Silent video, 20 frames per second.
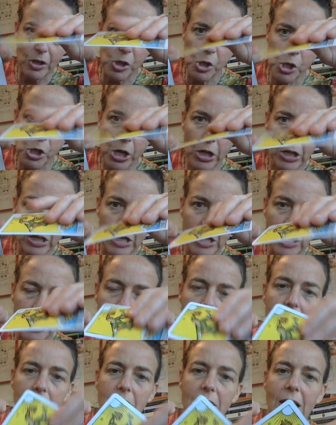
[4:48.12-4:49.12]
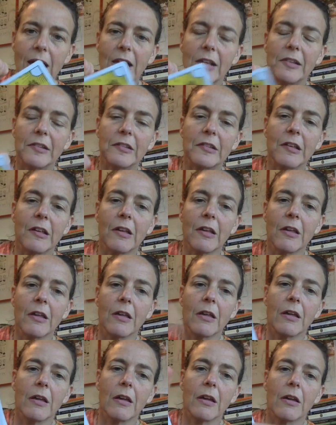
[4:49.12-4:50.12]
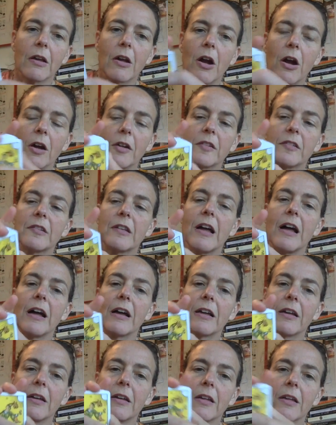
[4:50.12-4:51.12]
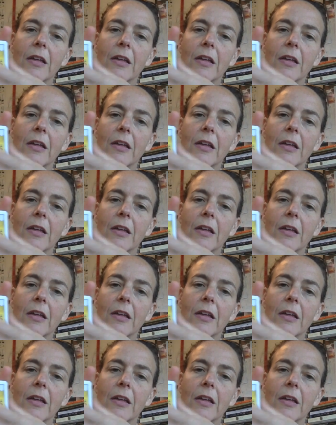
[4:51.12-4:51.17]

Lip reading: chunky, nice cardstock.